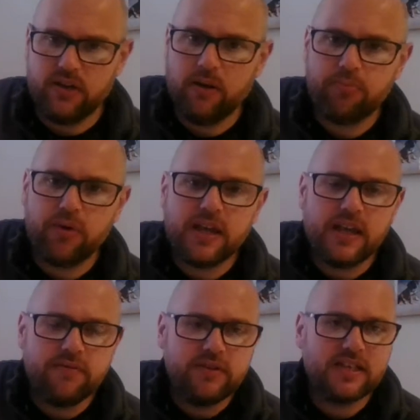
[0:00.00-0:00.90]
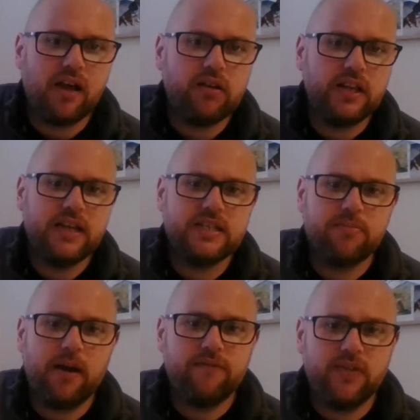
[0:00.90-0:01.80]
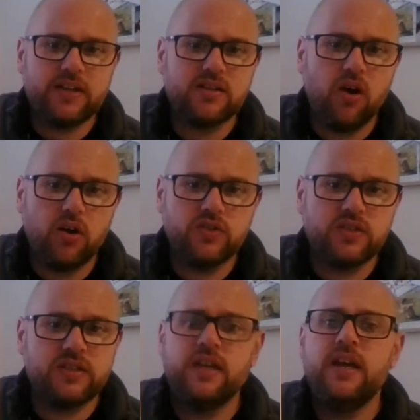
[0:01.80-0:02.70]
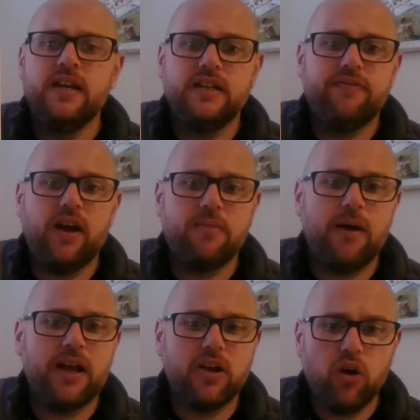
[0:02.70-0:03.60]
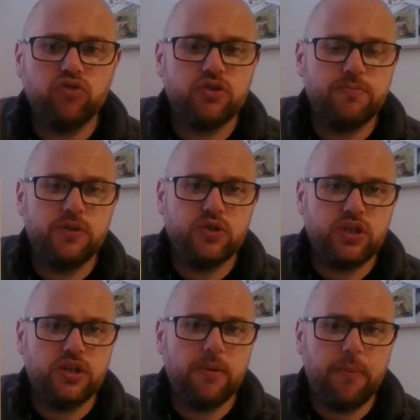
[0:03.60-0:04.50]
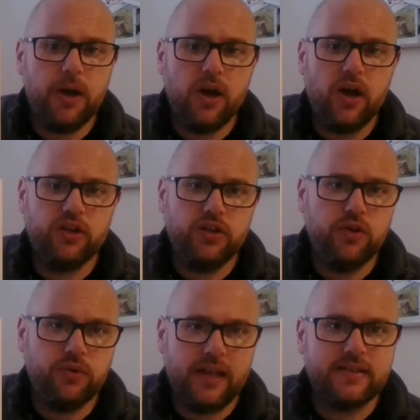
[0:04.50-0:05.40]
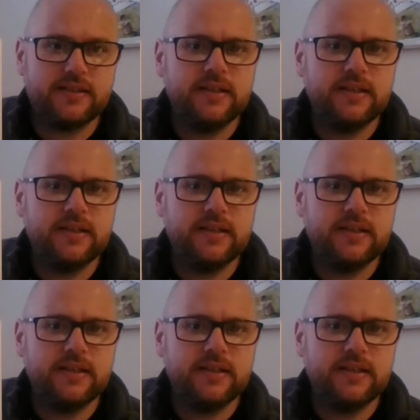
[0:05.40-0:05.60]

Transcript: Now, break even is calculated by fixed costs divided by contribution per unit.